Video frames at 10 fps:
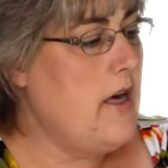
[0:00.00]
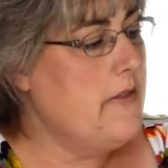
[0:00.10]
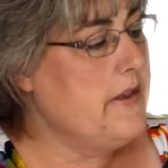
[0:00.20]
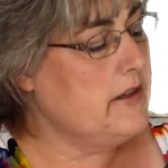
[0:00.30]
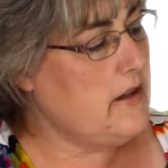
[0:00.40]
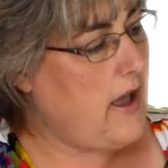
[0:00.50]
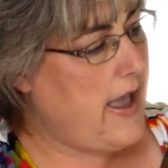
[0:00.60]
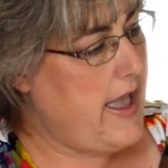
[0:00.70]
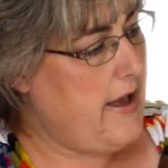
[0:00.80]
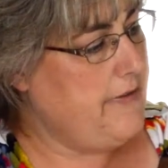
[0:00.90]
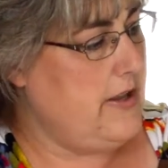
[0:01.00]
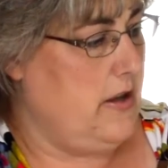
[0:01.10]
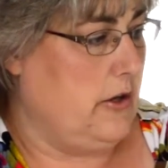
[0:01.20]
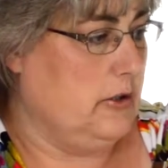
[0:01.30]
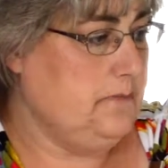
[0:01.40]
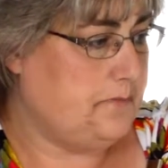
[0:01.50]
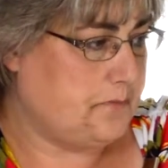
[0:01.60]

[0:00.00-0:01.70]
Then I have here